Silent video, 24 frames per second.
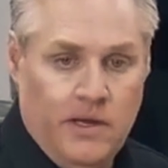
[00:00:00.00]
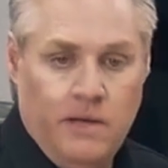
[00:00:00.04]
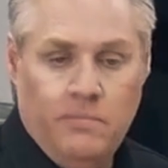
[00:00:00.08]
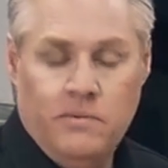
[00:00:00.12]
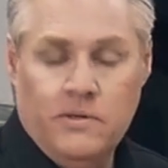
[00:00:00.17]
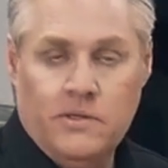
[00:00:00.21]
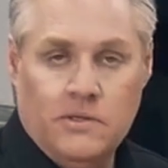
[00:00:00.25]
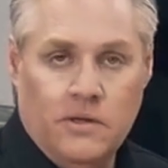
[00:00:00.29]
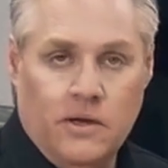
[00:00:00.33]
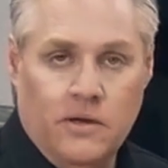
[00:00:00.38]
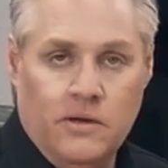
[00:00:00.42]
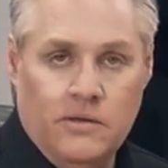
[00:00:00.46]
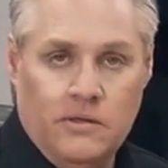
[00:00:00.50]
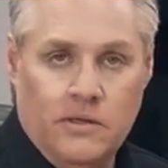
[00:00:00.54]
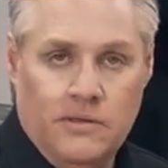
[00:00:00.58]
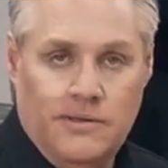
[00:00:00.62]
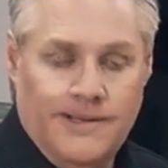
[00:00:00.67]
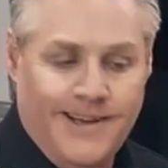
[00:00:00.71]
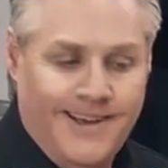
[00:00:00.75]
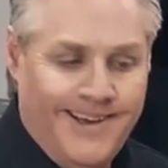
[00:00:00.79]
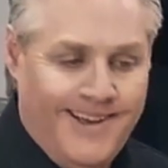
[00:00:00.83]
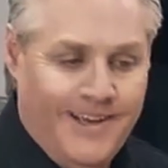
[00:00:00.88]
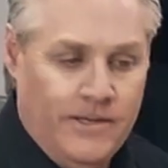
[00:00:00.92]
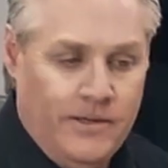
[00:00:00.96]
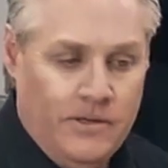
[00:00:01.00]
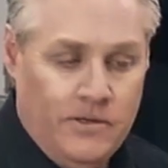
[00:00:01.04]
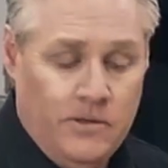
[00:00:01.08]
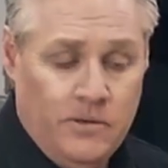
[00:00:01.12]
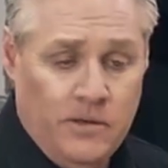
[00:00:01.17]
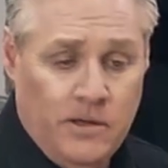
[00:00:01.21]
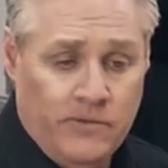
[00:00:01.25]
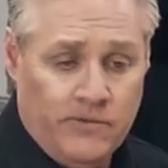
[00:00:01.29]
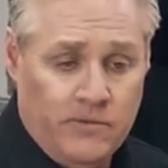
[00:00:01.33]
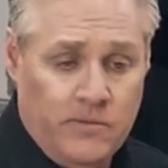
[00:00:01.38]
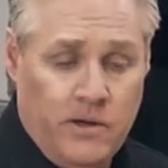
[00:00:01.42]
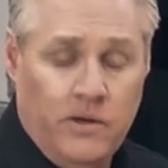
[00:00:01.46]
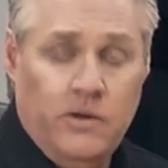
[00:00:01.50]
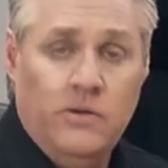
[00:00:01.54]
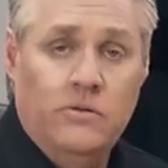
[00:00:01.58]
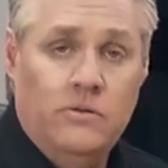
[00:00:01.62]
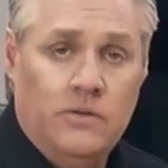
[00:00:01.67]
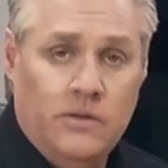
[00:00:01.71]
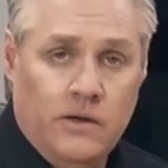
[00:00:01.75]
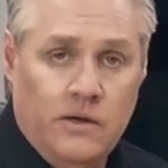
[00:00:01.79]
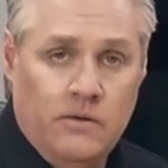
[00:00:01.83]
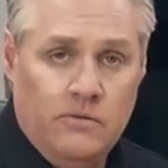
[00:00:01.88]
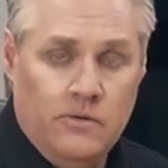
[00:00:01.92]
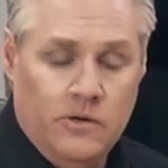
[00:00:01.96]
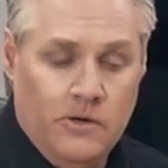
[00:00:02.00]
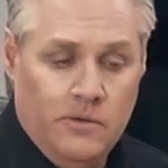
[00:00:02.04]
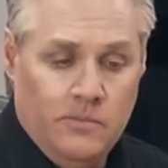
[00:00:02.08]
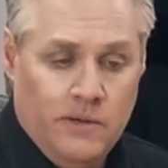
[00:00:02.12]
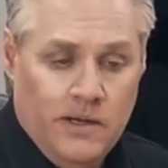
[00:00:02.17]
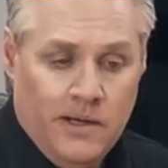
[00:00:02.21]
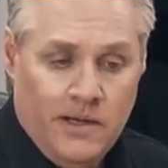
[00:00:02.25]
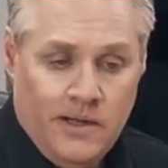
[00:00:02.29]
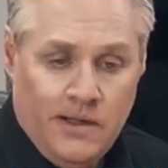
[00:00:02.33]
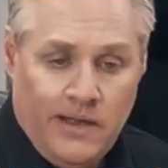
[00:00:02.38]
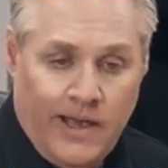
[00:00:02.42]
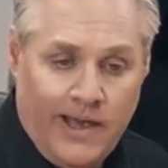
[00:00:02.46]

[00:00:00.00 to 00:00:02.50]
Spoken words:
episodes a day, and they're doing it from a hotel room,